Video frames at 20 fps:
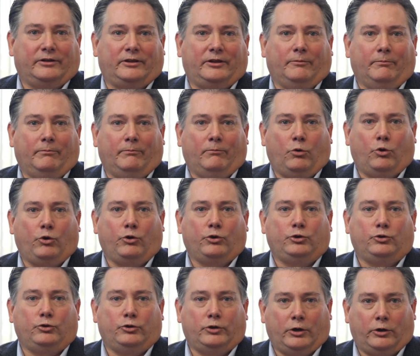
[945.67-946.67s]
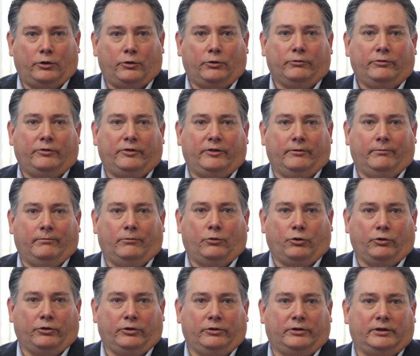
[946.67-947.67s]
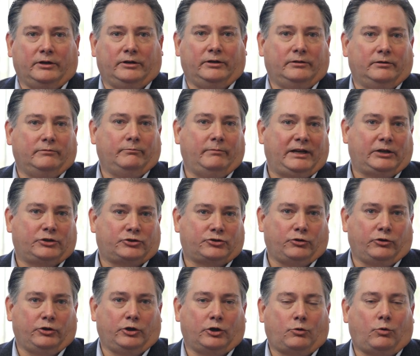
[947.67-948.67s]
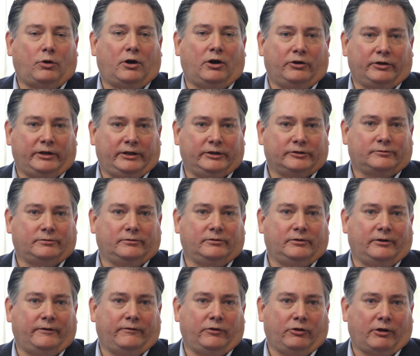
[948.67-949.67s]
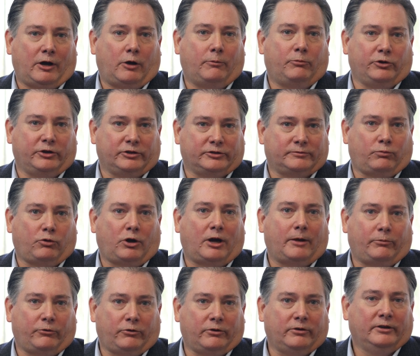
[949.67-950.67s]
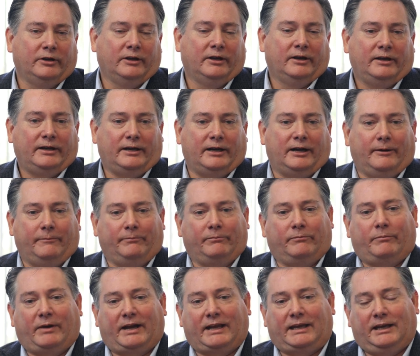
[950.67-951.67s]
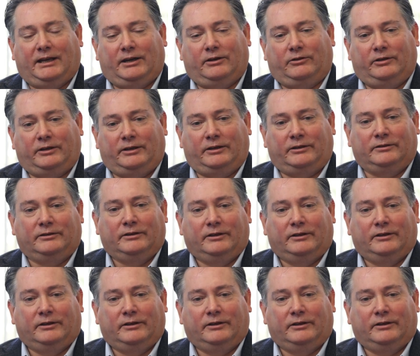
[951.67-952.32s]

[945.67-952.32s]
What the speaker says: The more you know, the more you can make sure your quality of your output is proper. By handling